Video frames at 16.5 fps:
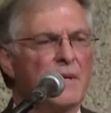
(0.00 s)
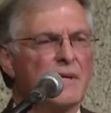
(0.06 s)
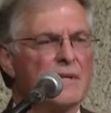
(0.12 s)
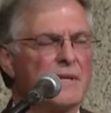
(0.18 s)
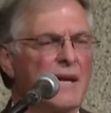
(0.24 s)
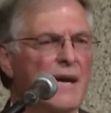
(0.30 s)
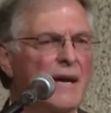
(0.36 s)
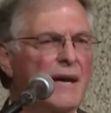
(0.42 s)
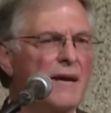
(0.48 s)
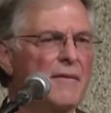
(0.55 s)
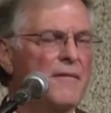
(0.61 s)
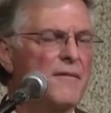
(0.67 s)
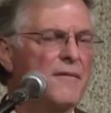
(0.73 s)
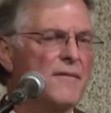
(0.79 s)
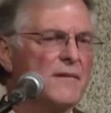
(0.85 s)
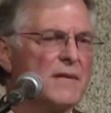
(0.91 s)
is to
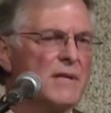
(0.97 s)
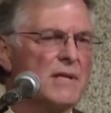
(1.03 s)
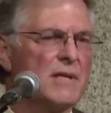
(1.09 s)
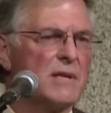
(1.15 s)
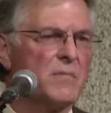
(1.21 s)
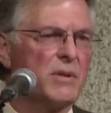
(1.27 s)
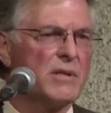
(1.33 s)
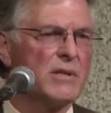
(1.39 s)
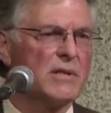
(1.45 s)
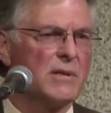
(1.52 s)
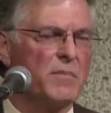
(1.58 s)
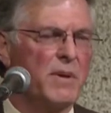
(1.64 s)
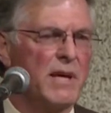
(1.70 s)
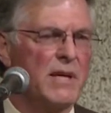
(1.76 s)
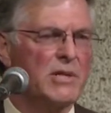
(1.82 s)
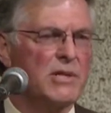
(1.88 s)
have citizen
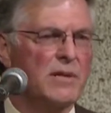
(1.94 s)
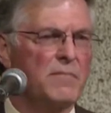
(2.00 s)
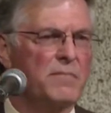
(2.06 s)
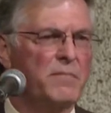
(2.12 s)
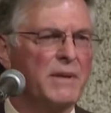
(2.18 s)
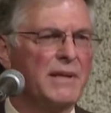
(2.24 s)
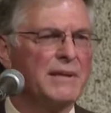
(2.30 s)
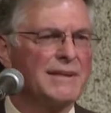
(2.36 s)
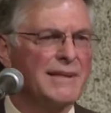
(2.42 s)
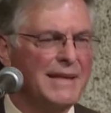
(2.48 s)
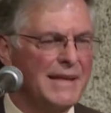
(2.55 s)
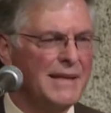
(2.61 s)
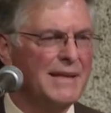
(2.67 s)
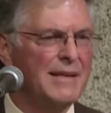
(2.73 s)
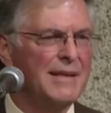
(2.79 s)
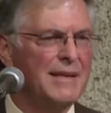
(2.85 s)
participation built
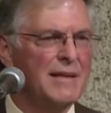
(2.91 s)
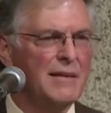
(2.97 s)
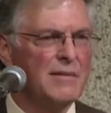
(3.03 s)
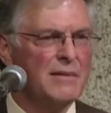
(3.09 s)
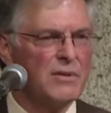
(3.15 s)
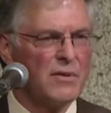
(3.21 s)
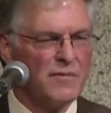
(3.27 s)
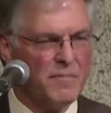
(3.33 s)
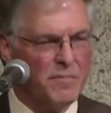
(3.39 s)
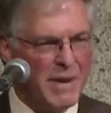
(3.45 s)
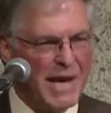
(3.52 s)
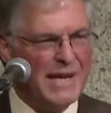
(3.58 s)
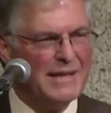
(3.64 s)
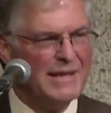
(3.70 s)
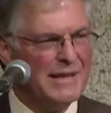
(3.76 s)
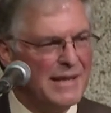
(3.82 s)
in, sort of
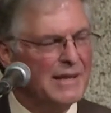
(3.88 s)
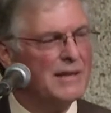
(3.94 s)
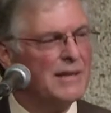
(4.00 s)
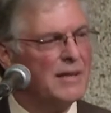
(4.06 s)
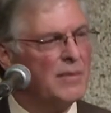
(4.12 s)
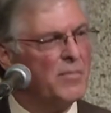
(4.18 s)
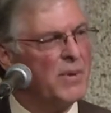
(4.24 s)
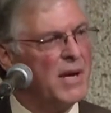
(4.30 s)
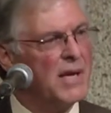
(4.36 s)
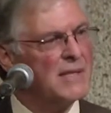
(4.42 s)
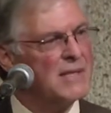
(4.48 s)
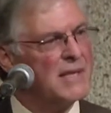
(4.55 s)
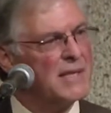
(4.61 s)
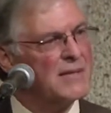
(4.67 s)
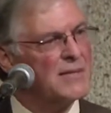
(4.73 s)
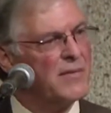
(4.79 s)
baked into the
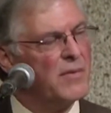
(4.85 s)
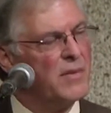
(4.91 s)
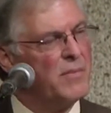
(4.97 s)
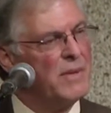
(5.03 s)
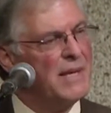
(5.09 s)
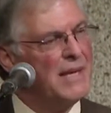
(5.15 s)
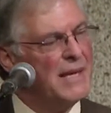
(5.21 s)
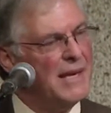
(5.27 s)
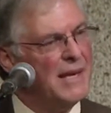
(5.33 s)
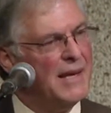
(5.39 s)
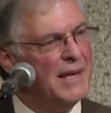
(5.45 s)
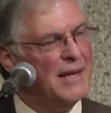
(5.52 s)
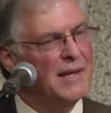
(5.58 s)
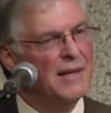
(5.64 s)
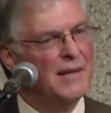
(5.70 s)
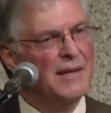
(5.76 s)
process from the
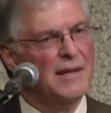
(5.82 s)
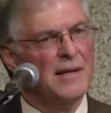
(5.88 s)
beginning,